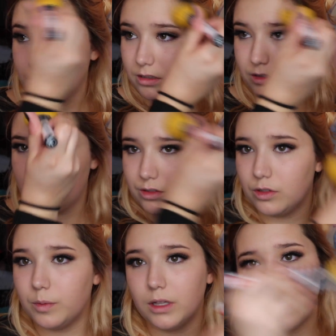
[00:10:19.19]

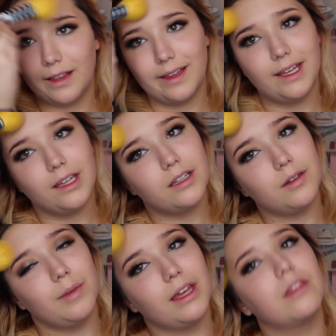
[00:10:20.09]
Super lightly
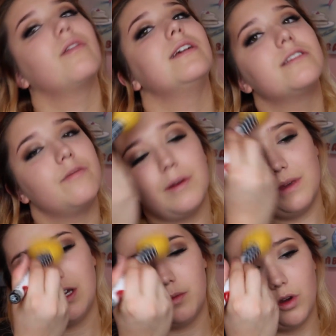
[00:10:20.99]
to make the rest of my
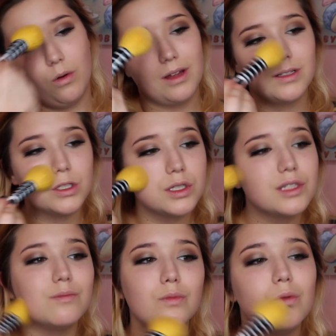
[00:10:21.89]
makeup go on
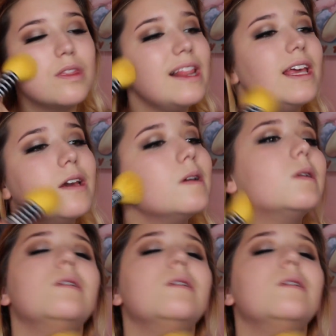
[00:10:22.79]
smoothly.